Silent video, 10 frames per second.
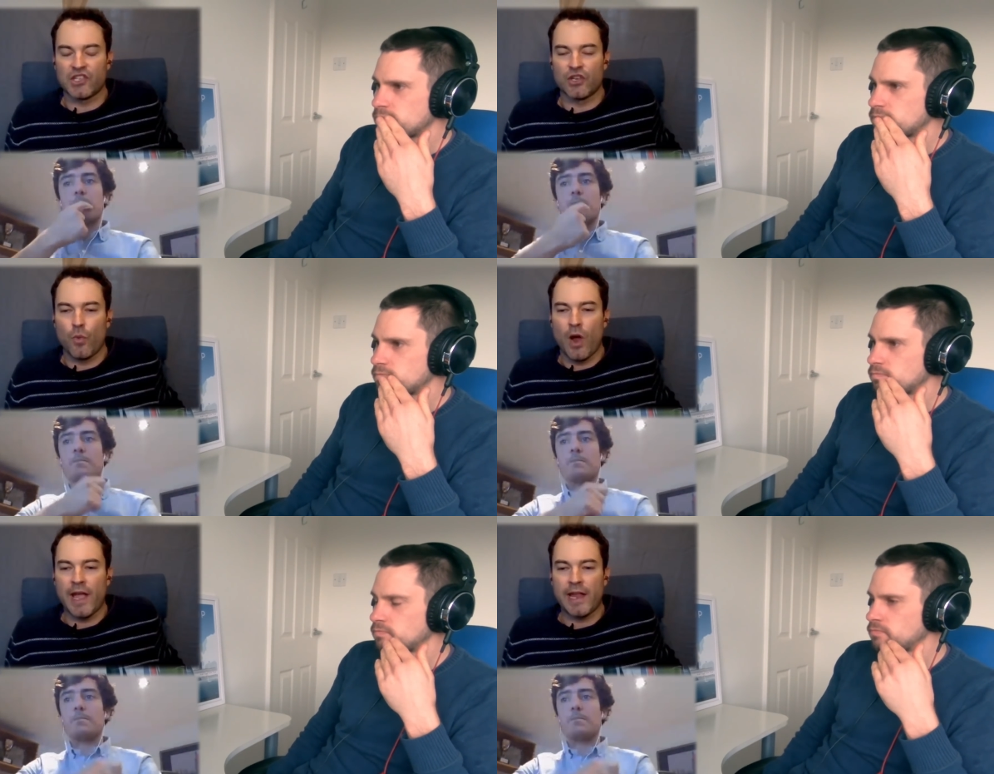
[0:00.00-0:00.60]
Speaker 1: to this in
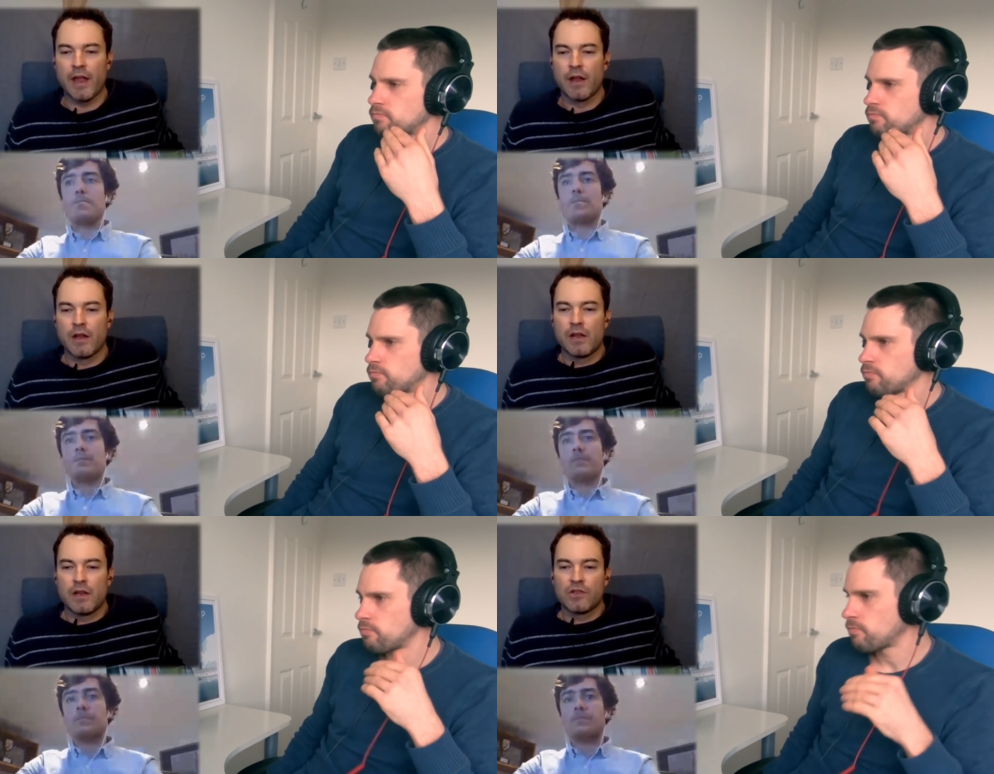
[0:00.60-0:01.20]
a way.
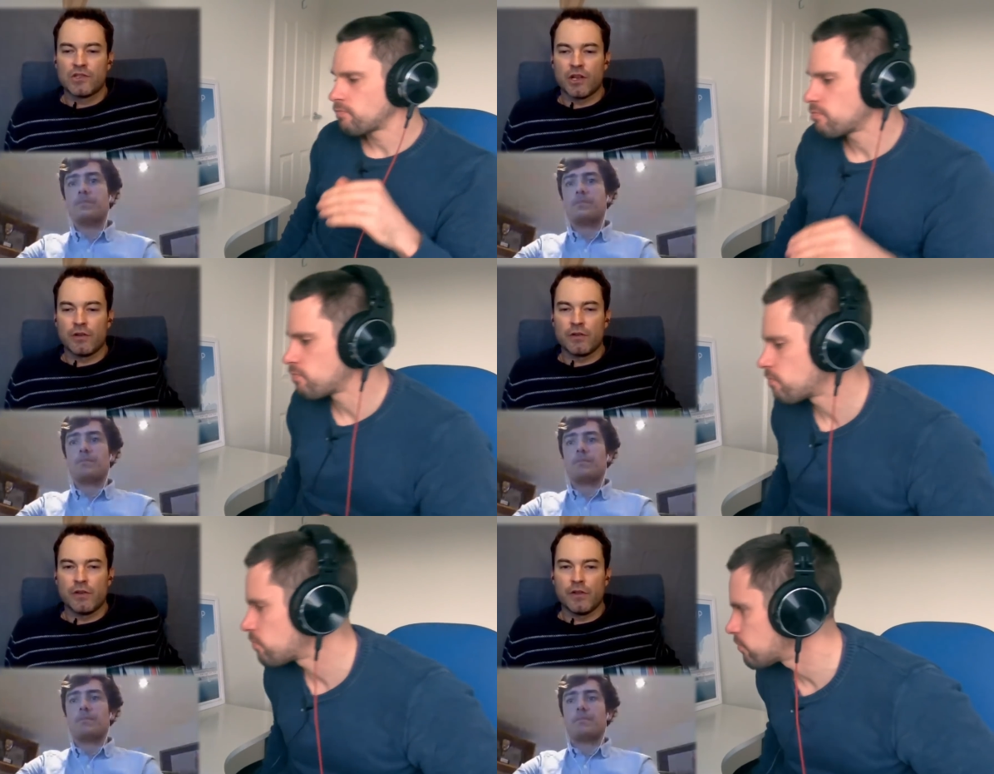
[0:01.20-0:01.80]

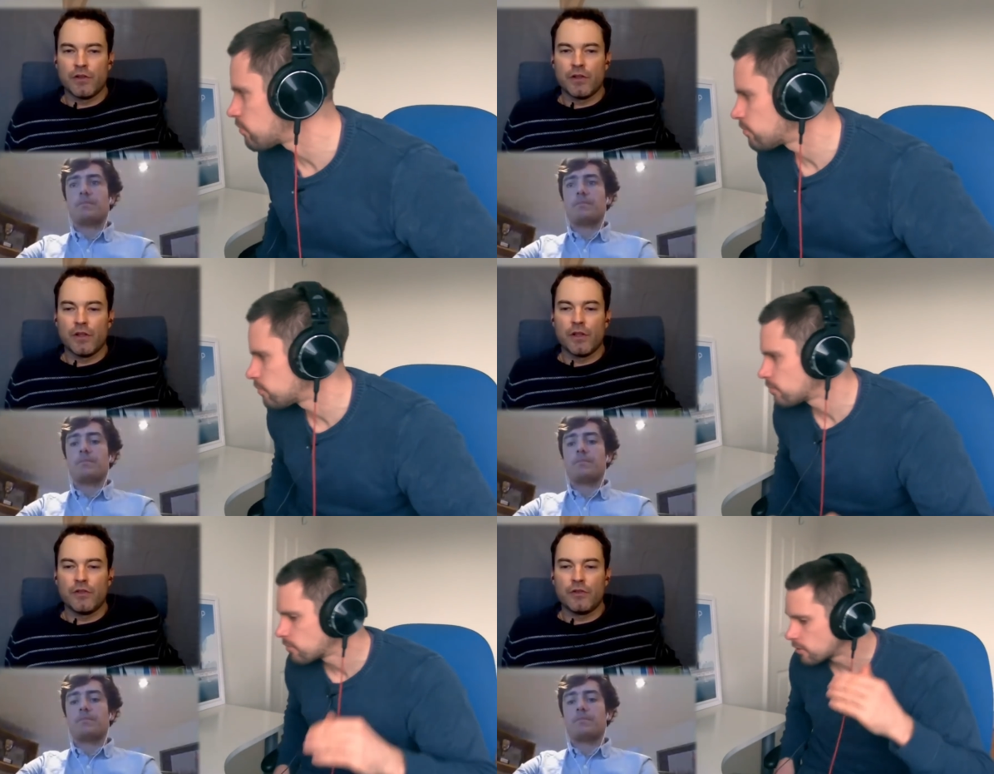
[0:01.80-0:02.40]
So
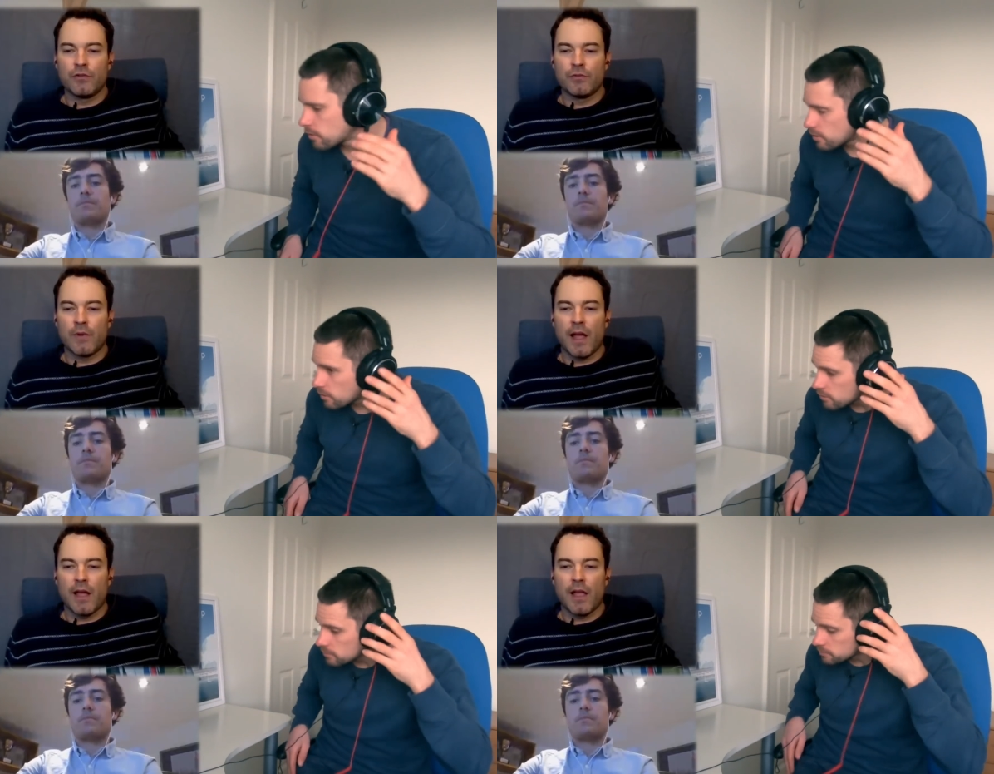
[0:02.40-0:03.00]

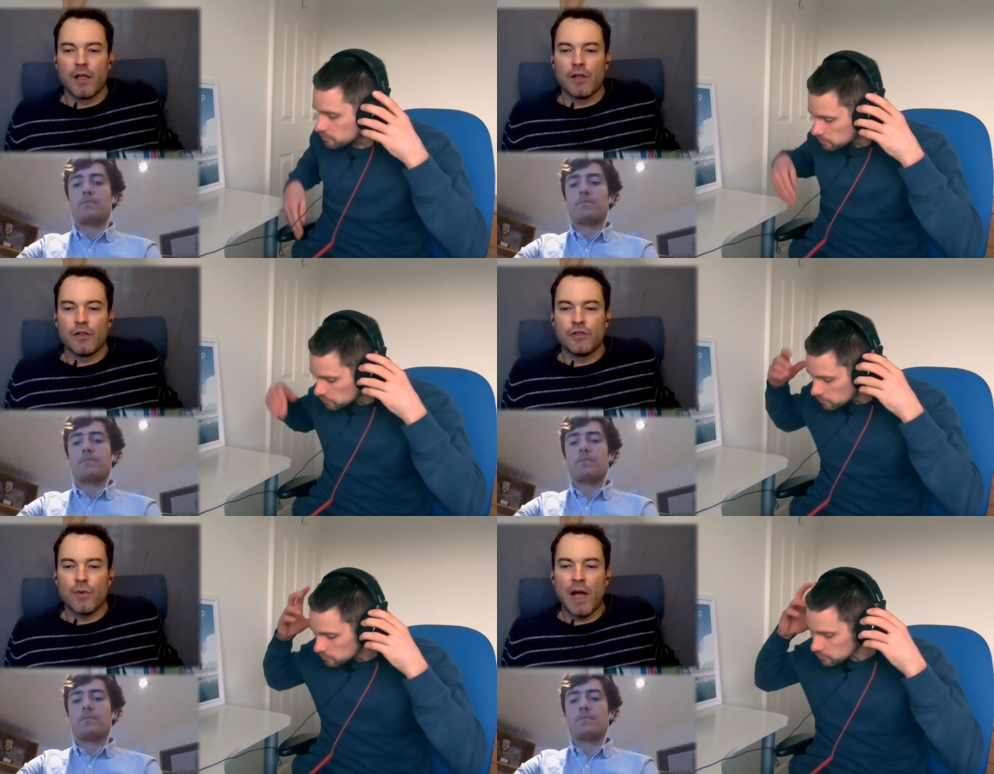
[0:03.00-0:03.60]
you
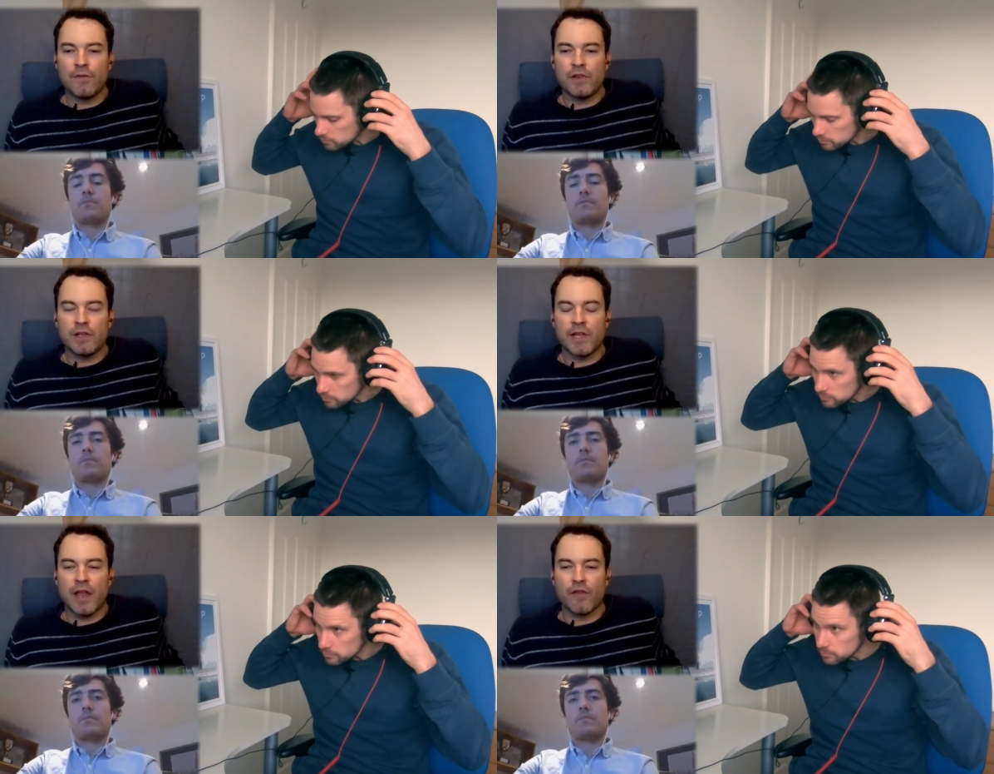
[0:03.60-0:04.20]
have
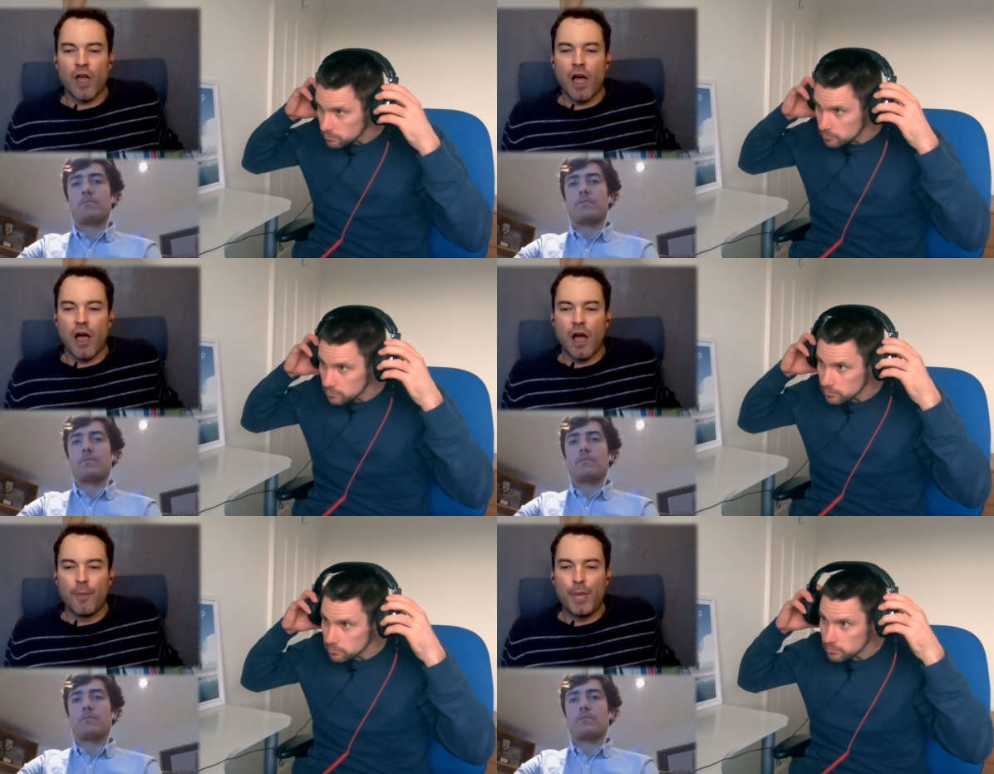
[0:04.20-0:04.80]
a kind of
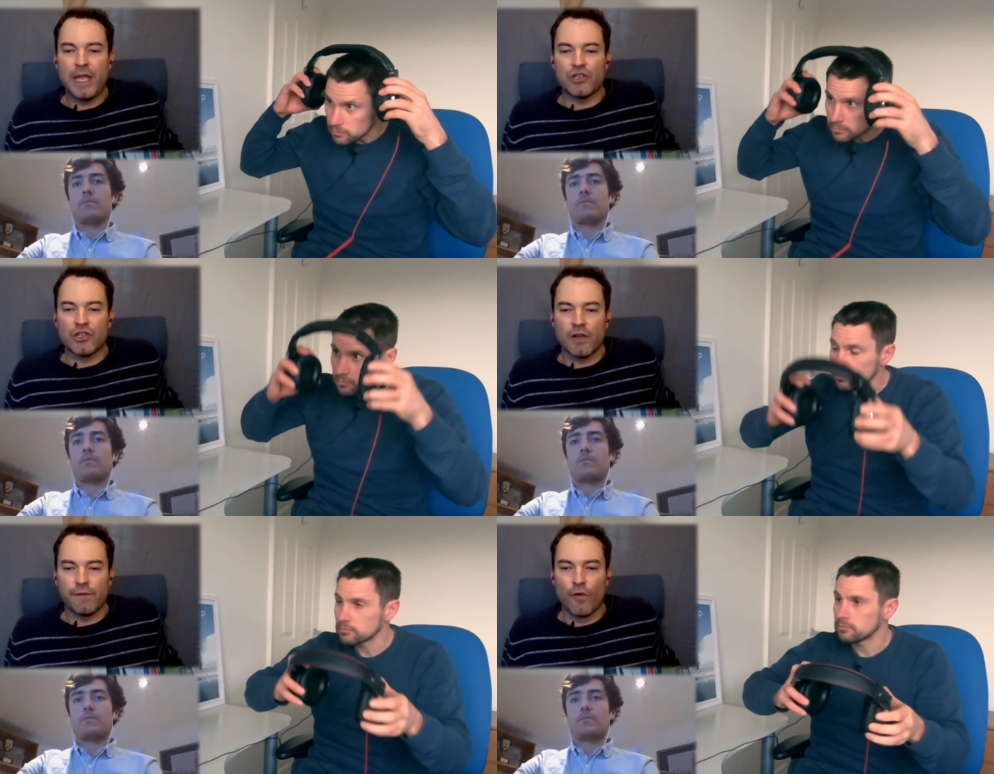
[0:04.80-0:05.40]

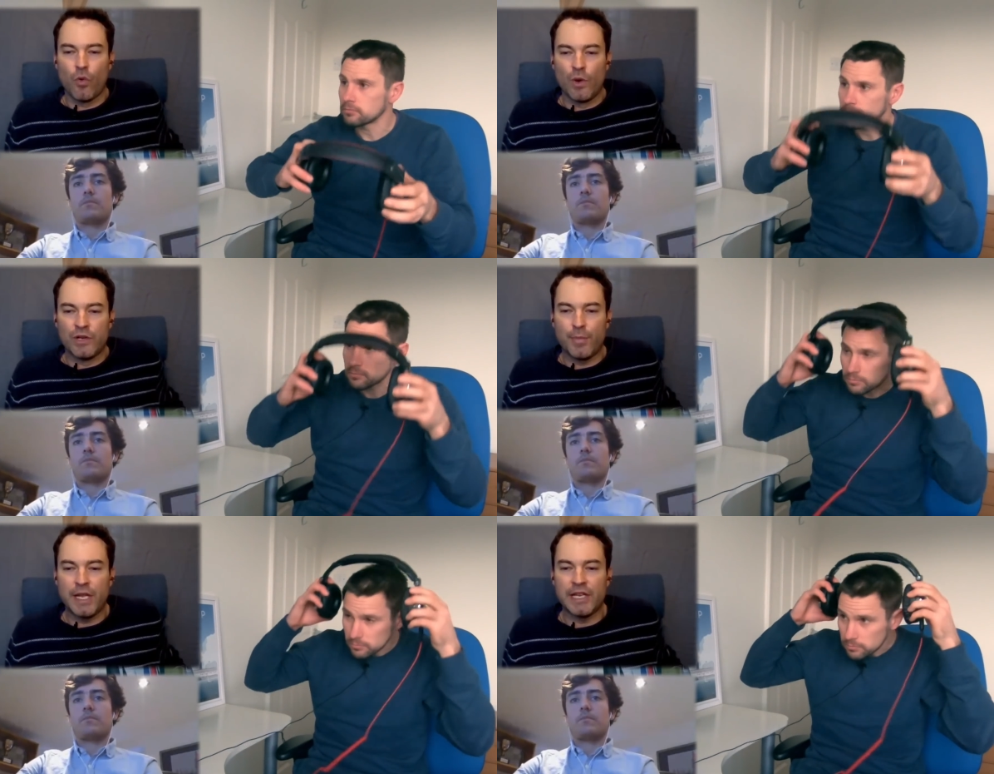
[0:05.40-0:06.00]
a
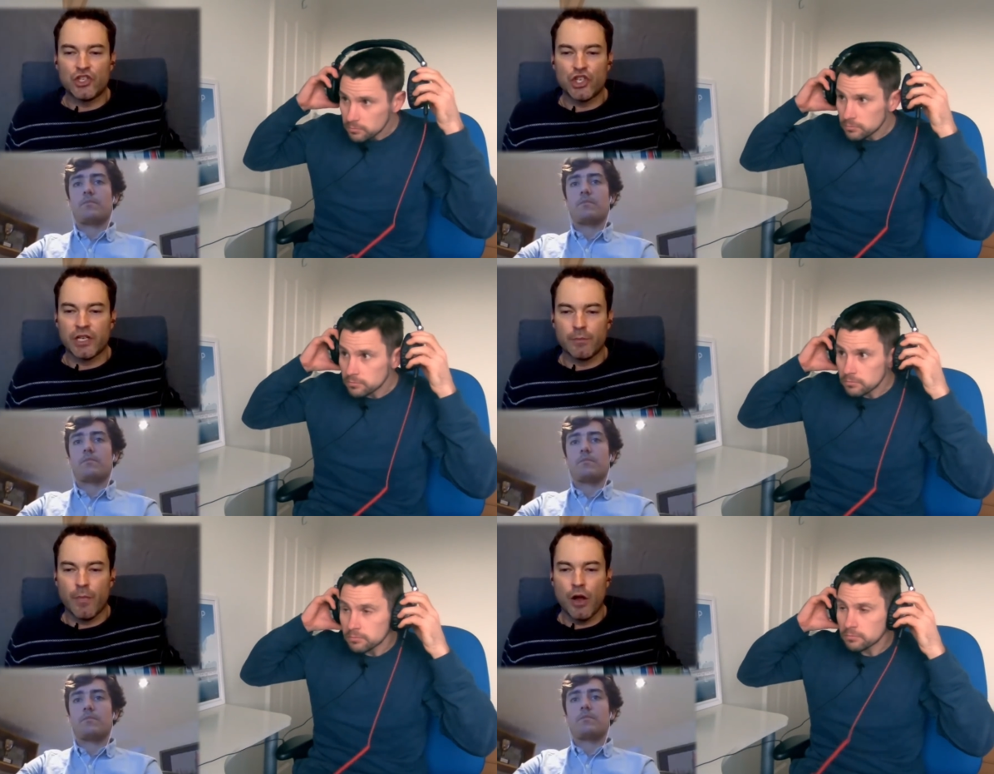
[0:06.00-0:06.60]
forward
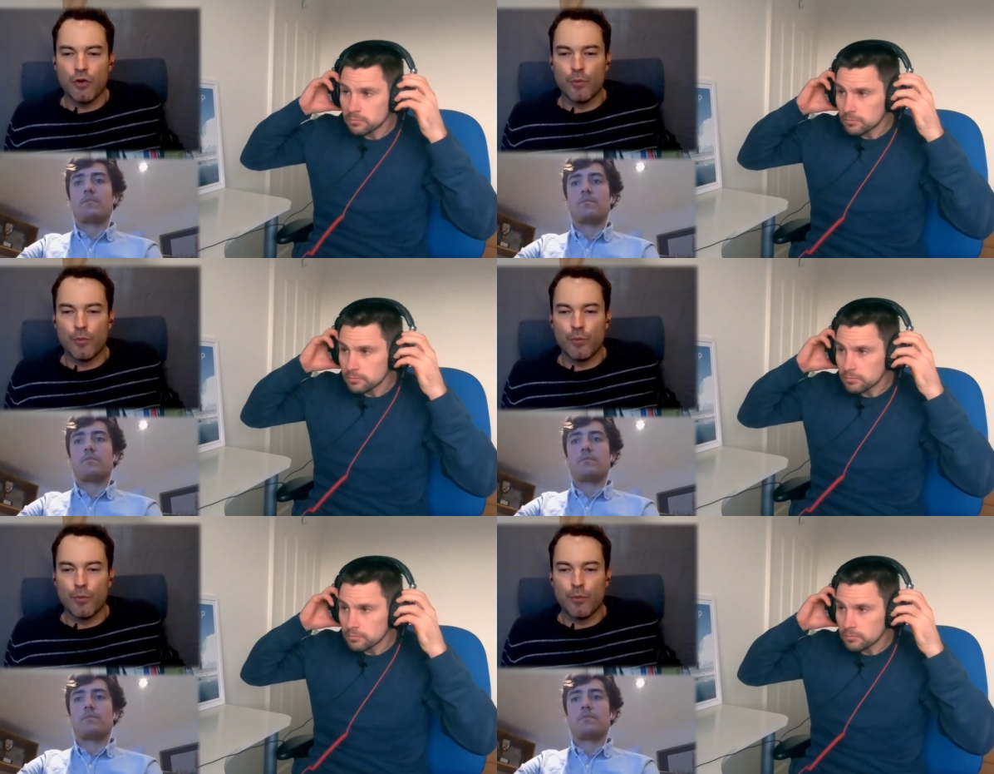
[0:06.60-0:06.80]
pitching